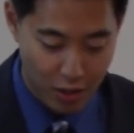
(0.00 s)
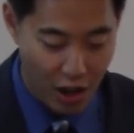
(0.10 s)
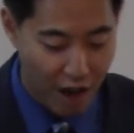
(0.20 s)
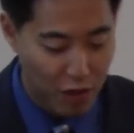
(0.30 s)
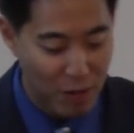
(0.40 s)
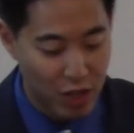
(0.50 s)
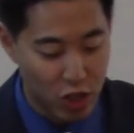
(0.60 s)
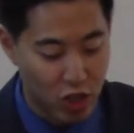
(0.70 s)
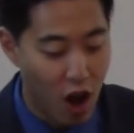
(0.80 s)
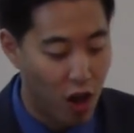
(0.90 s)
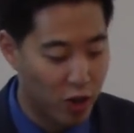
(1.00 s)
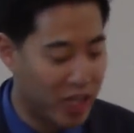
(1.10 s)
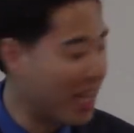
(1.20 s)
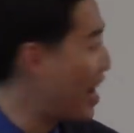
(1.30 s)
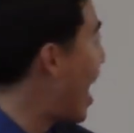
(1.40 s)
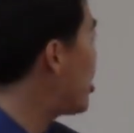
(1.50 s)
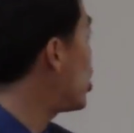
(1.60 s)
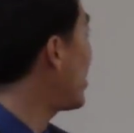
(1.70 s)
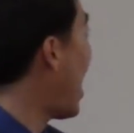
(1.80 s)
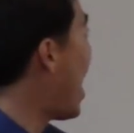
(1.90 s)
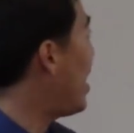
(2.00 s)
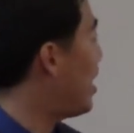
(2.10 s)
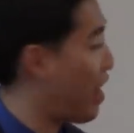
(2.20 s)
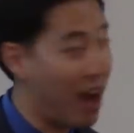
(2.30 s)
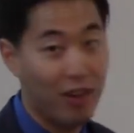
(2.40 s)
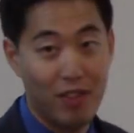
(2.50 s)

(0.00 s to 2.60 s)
You have to be a scholar to get educated out of